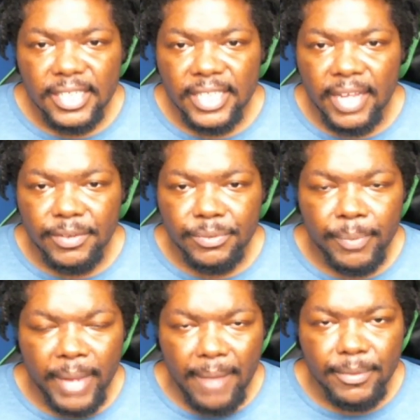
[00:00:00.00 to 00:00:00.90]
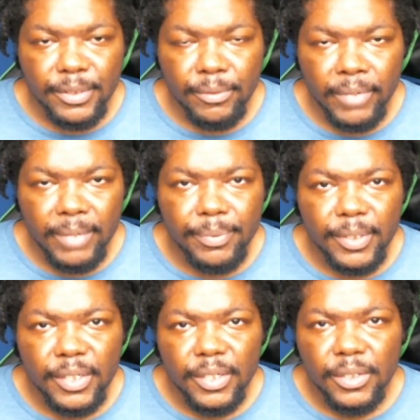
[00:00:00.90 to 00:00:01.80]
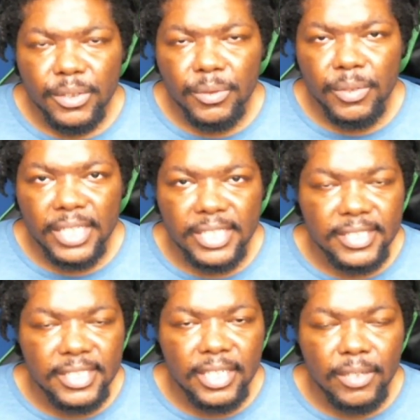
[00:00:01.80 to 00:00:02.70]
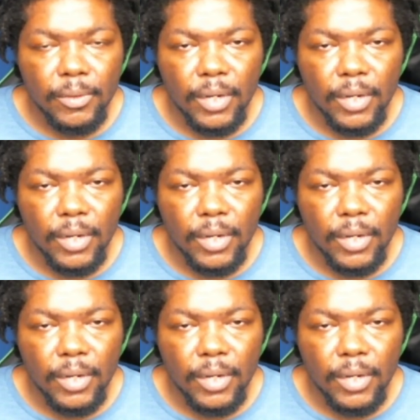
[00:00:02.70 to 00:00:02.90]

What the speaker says: they was able to rip through like the ceiling